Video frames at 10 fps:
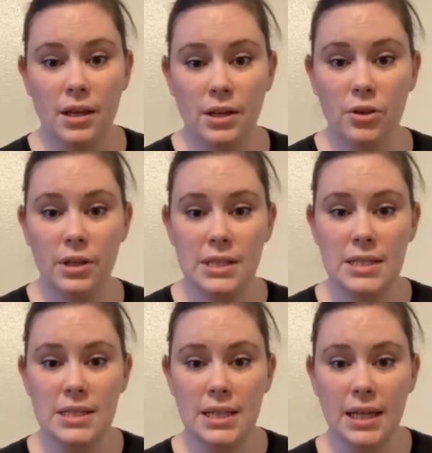You can
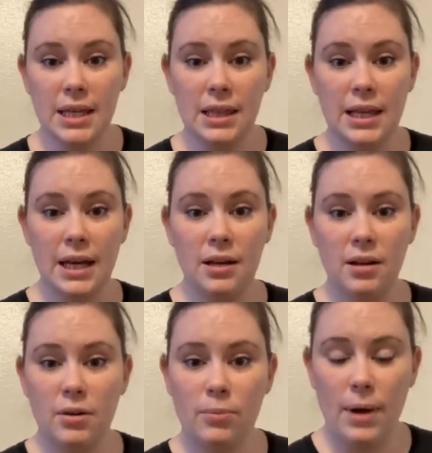see that
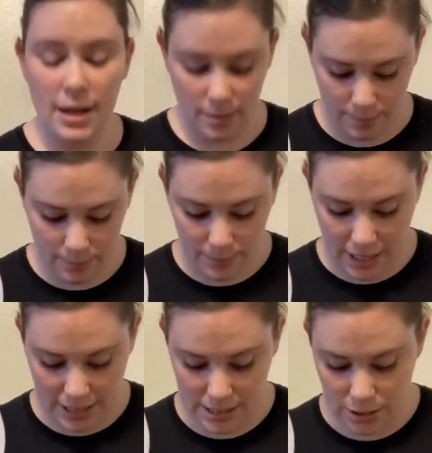right up
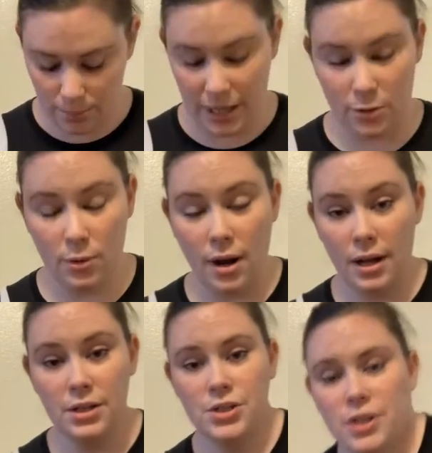next to my crotch.